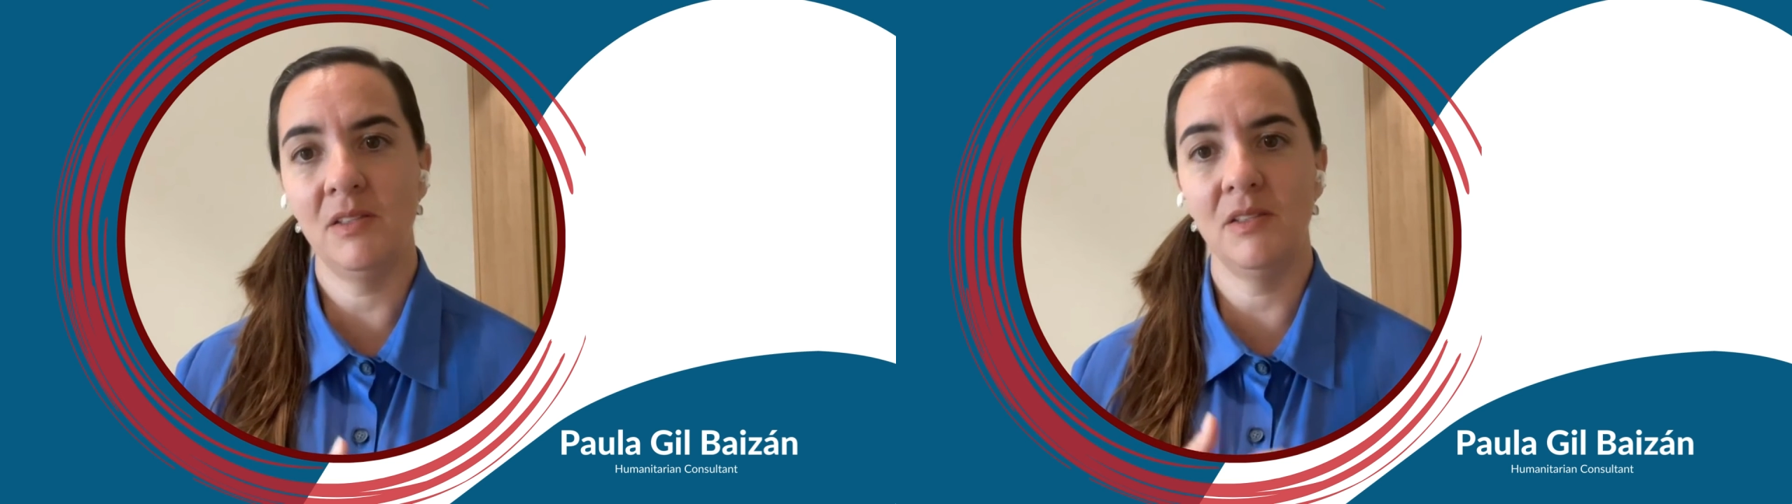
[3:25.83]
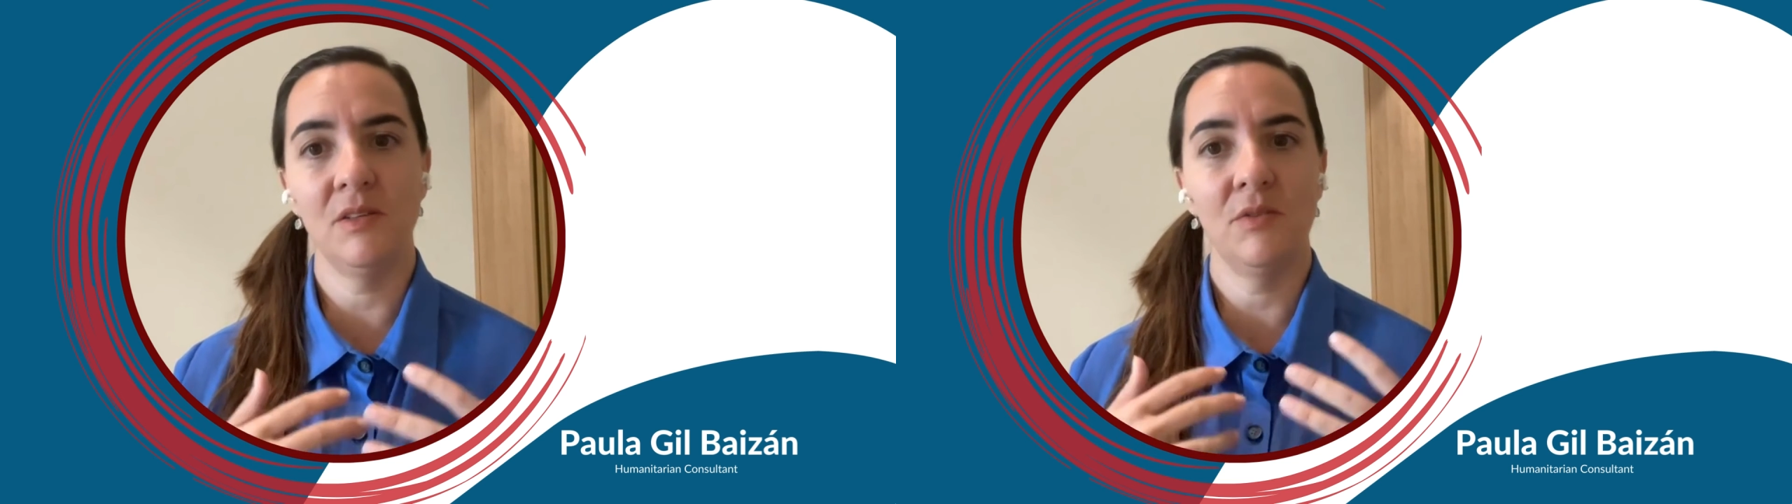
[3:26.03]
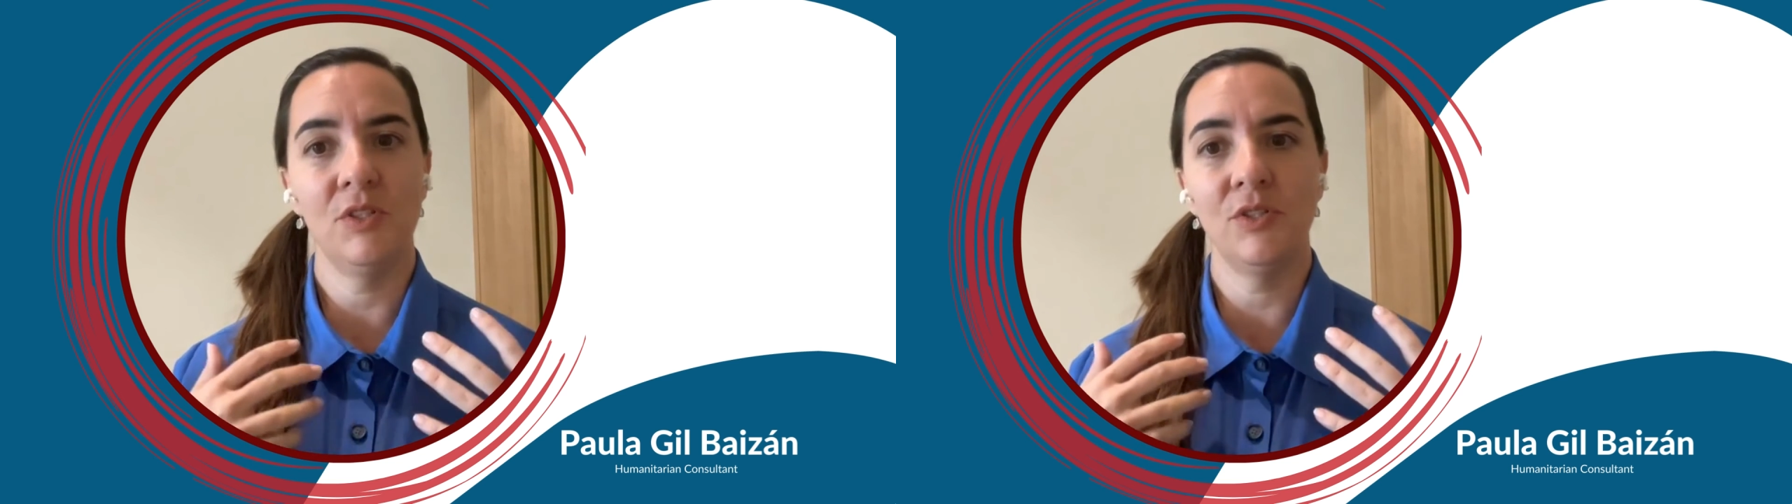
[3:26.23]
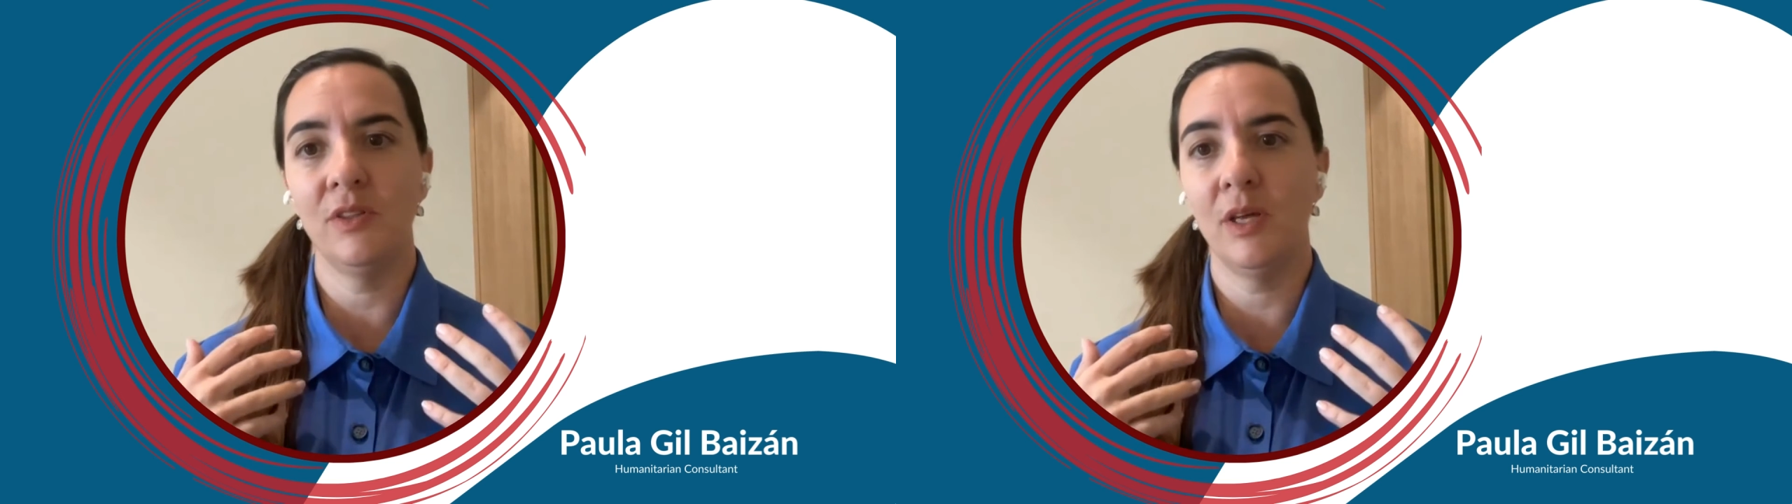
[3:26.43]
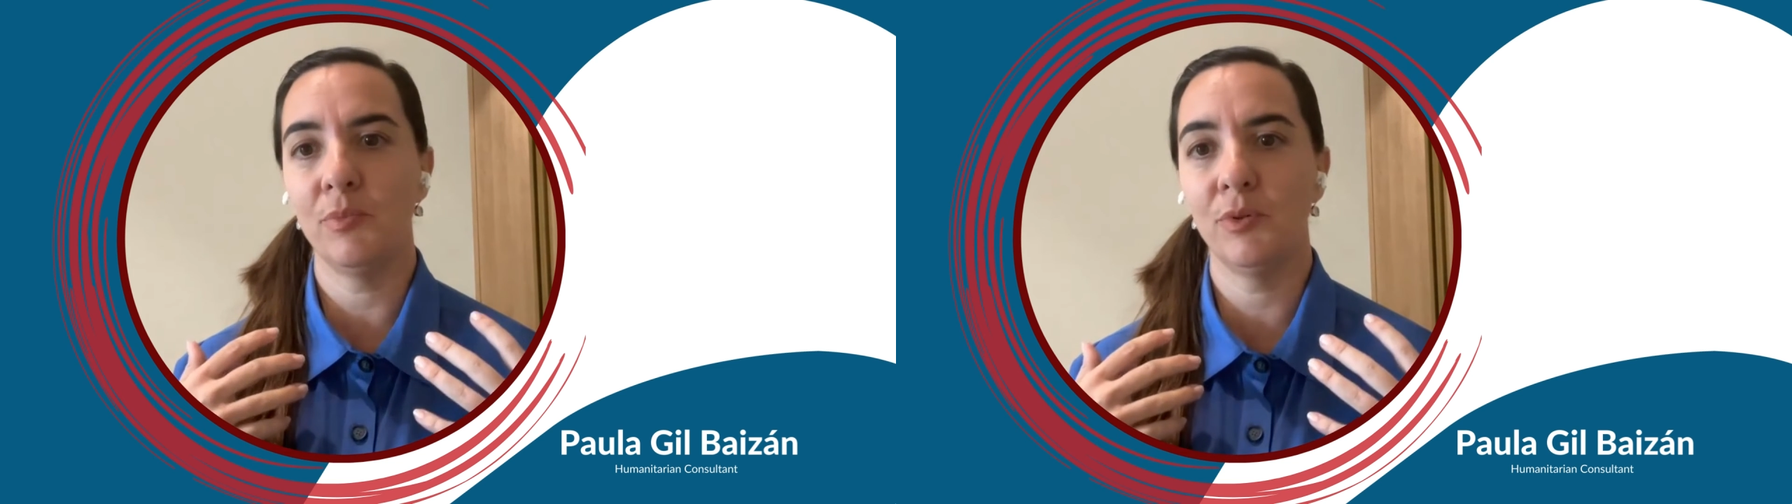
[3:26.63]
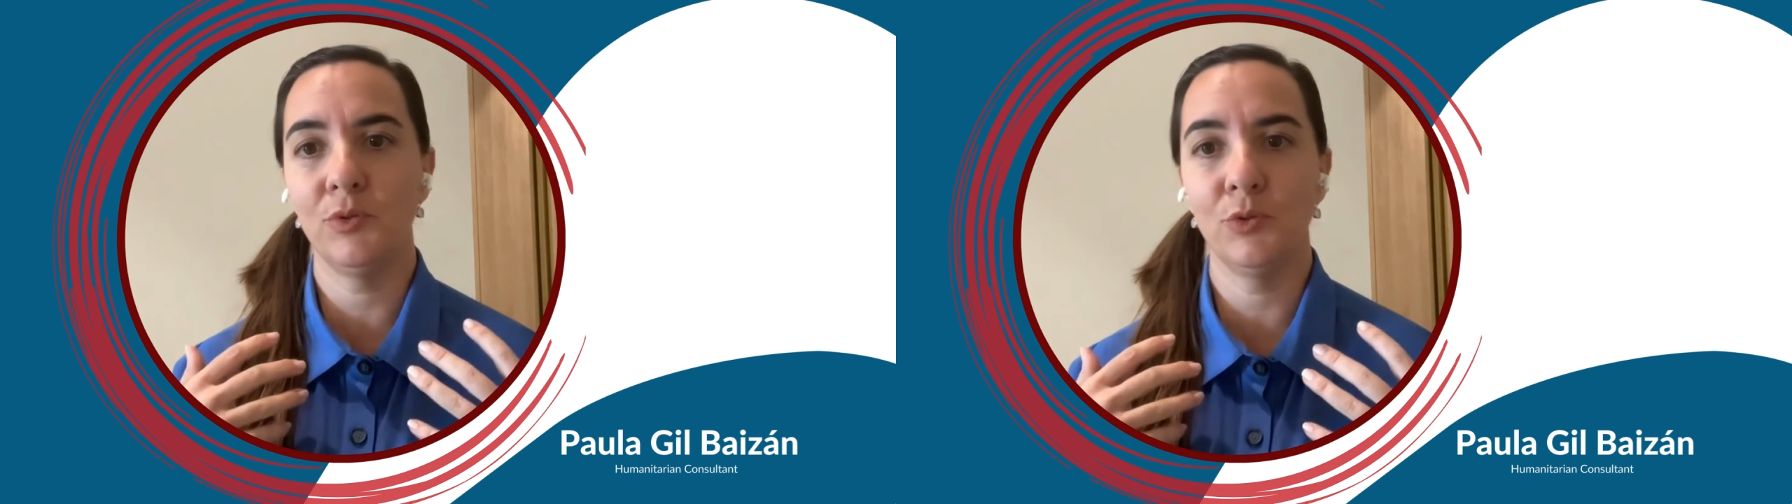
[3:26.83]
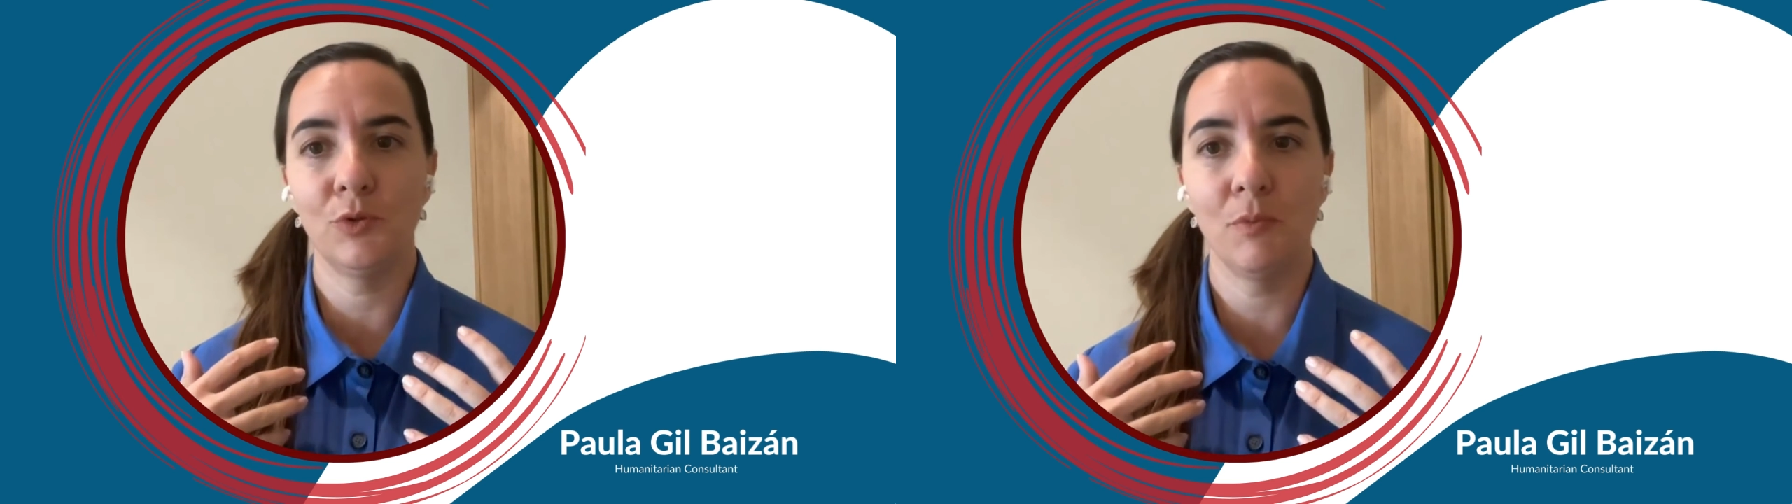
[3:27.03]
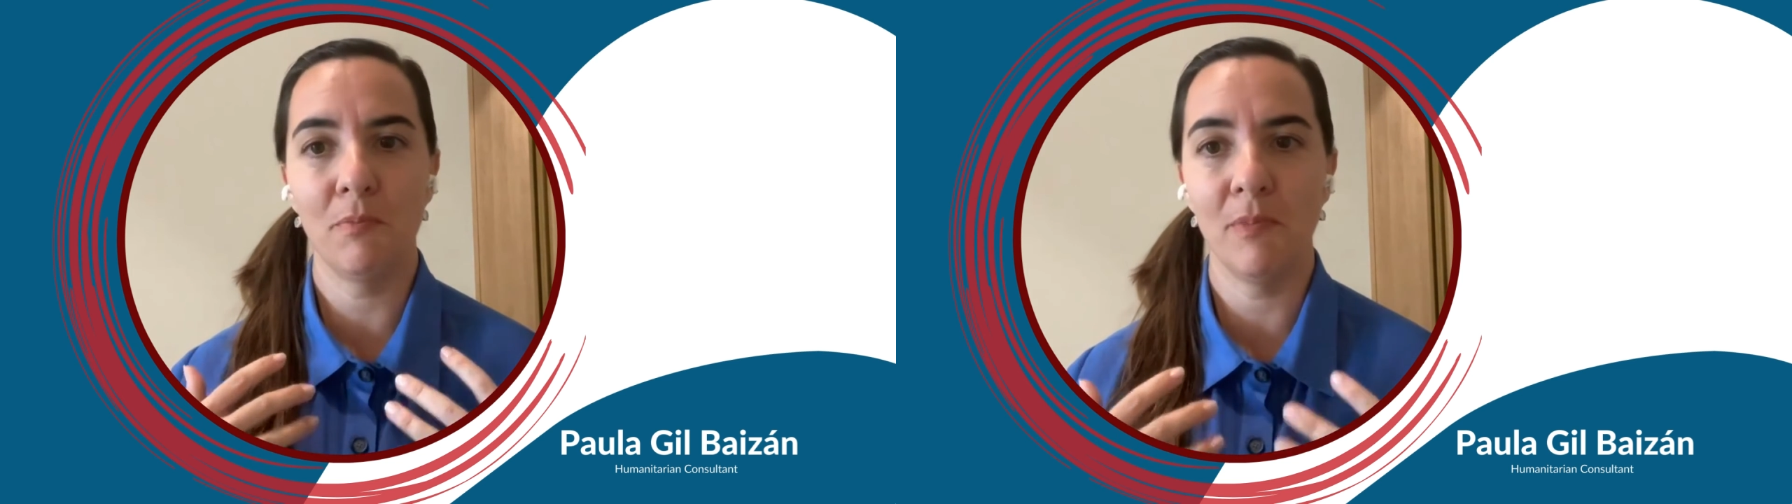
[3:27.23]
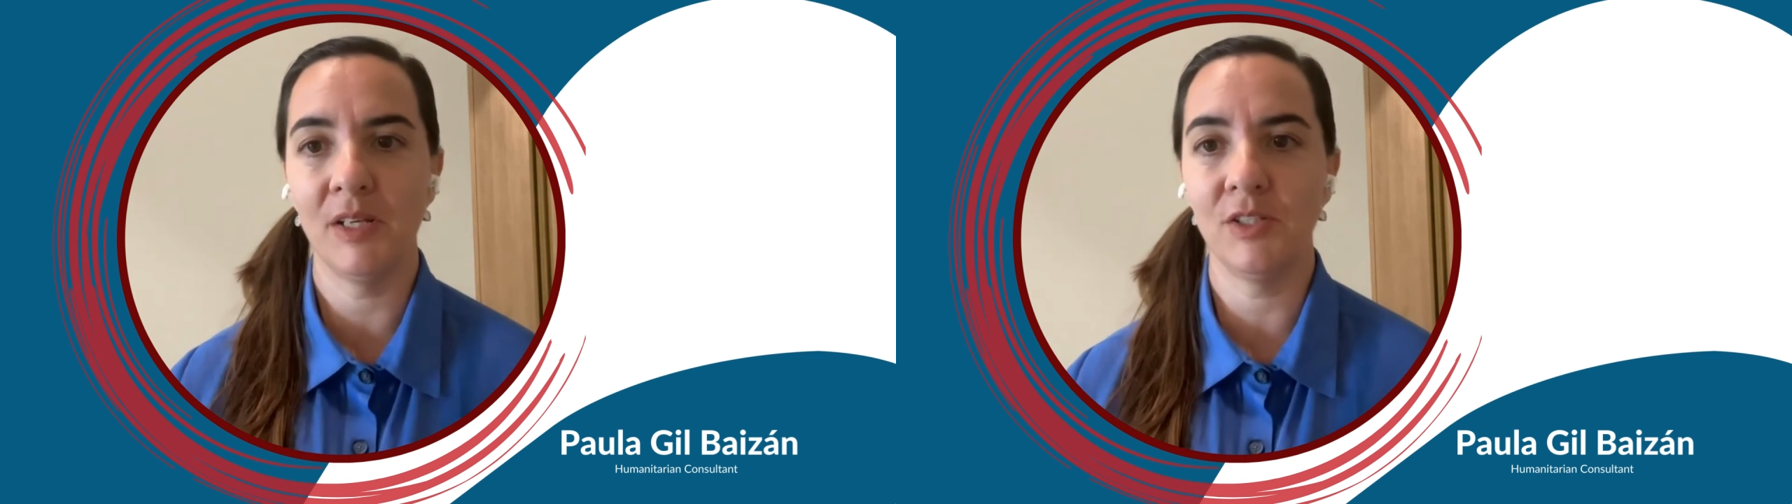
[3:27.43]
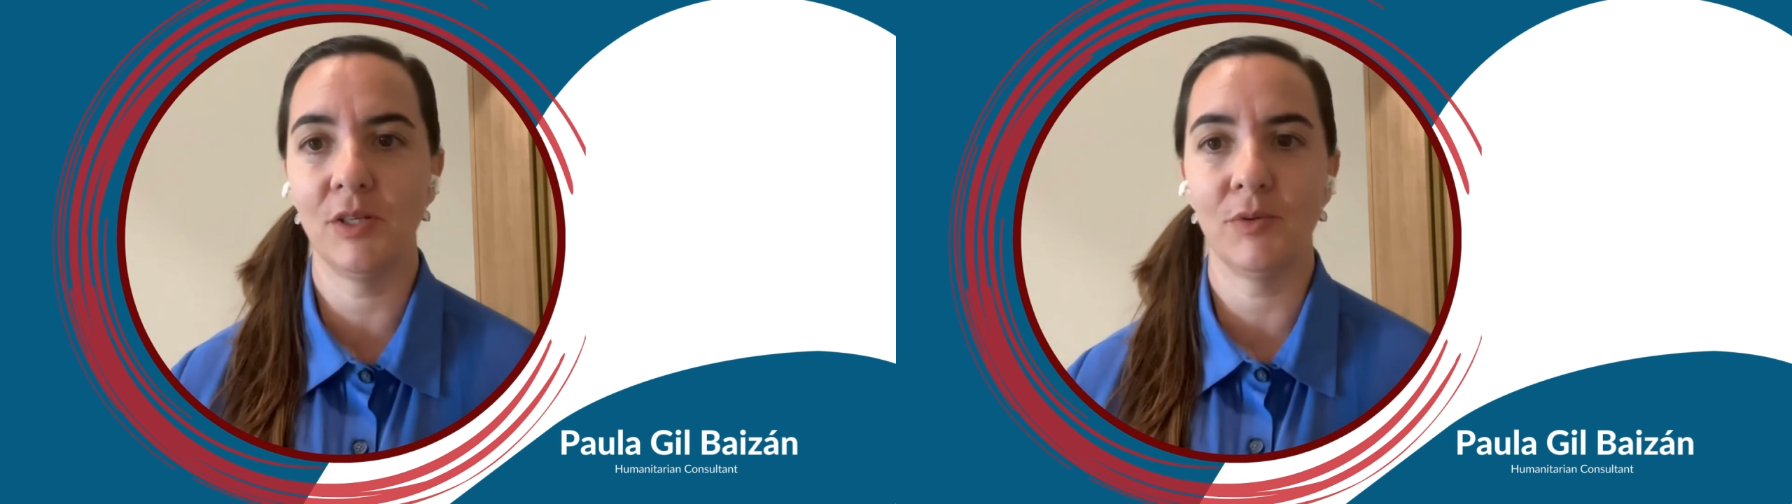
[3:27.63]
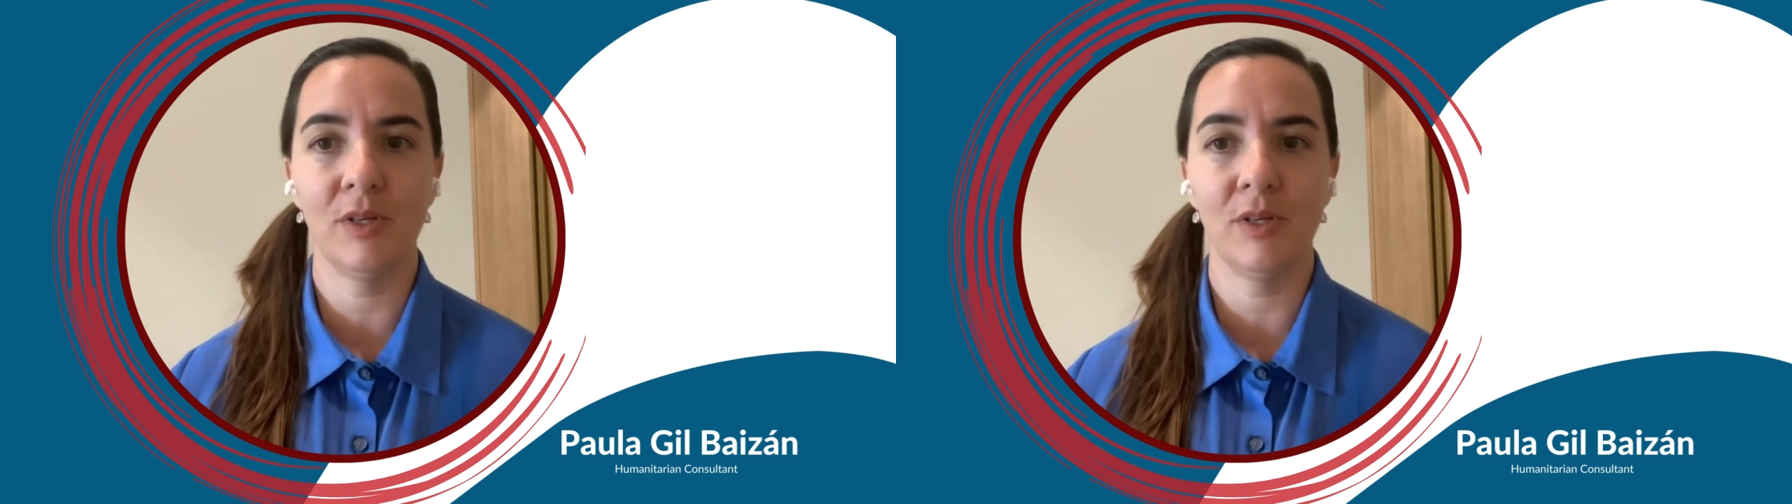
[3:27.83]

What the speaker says: This is a region that produced magic